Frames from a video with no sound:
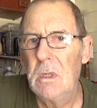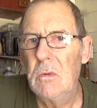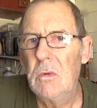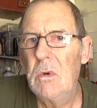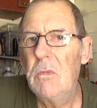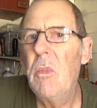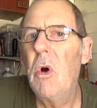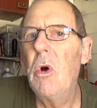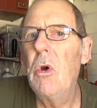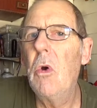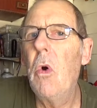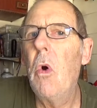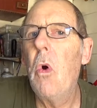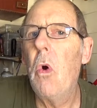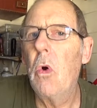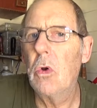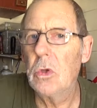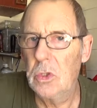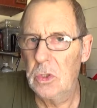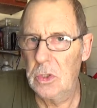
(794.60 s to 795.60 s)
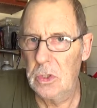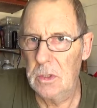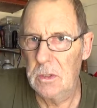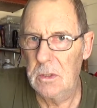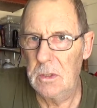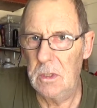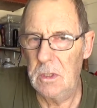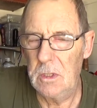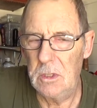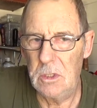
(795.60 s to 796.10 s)
with my horse."
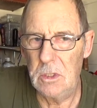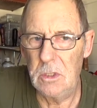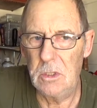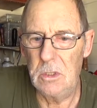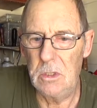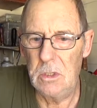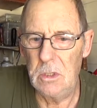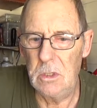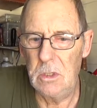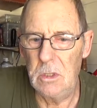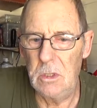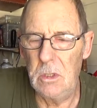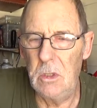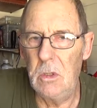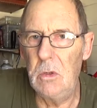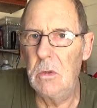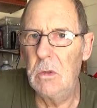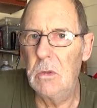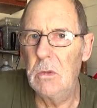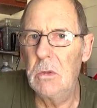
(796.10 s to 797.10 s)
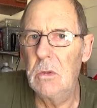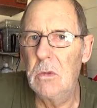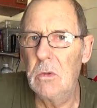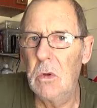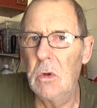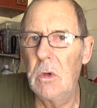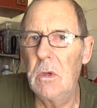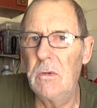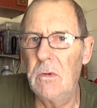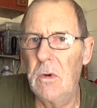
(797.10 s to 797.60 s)
He says, "You can
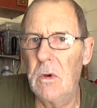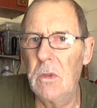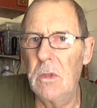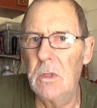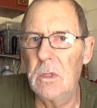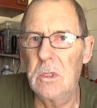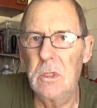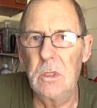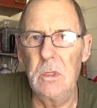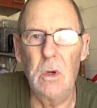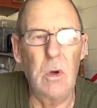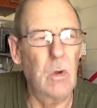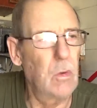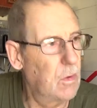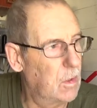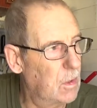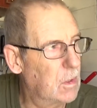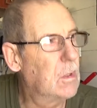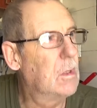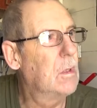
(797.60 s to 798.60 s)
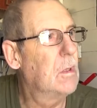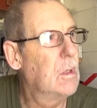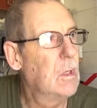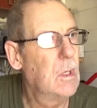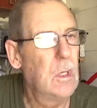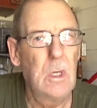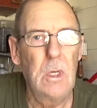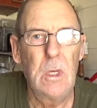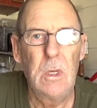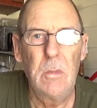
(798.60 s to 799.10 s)
drive on the
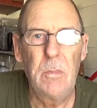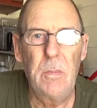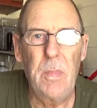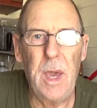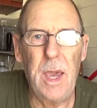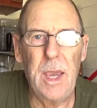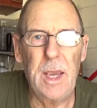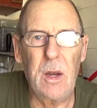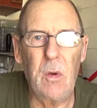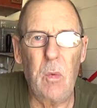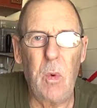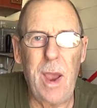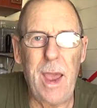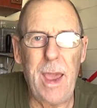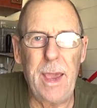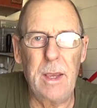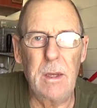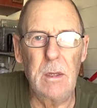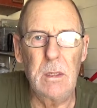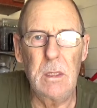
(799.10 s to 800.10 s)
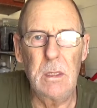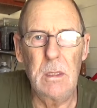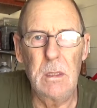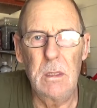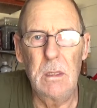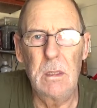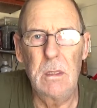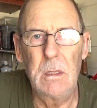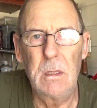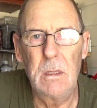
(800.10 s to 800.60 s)
back of the wagon,
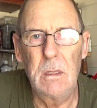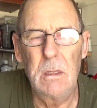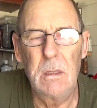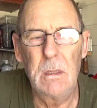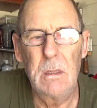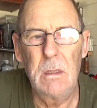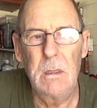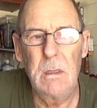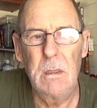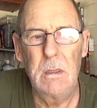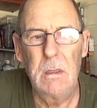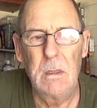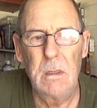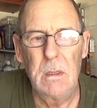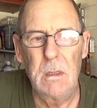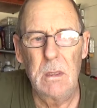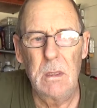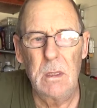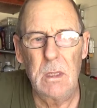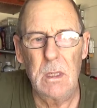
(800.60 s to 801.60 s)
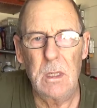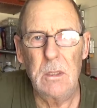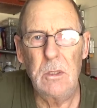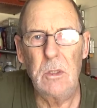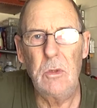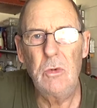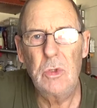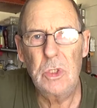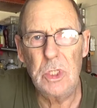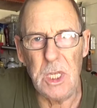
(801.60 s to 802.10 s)
and
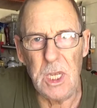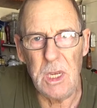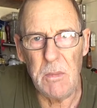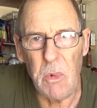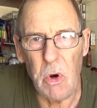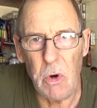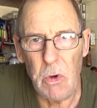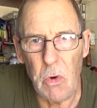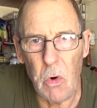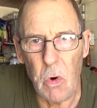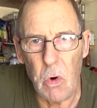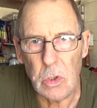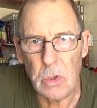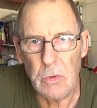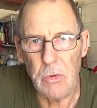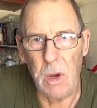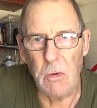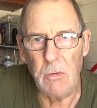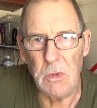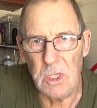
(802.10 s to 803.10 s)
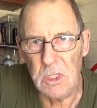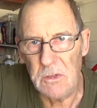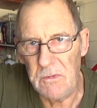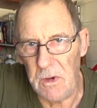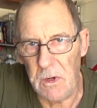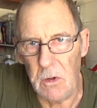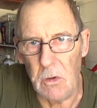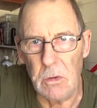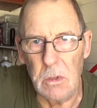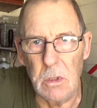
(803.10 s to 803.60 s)
you steer my horse round this
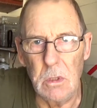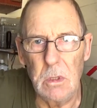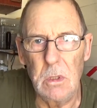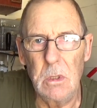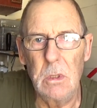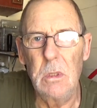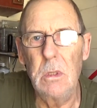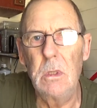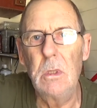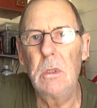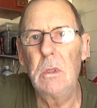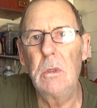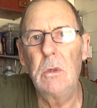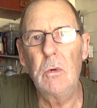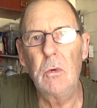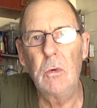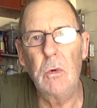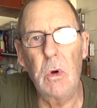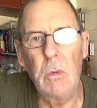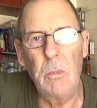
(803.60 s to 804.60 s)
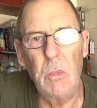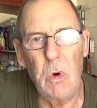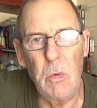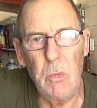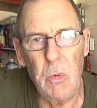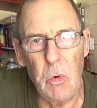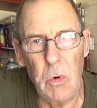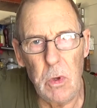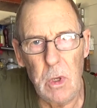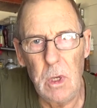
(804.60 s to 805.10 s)
field. All right, my
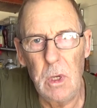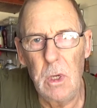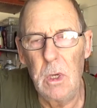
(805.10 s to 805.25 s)
boy?"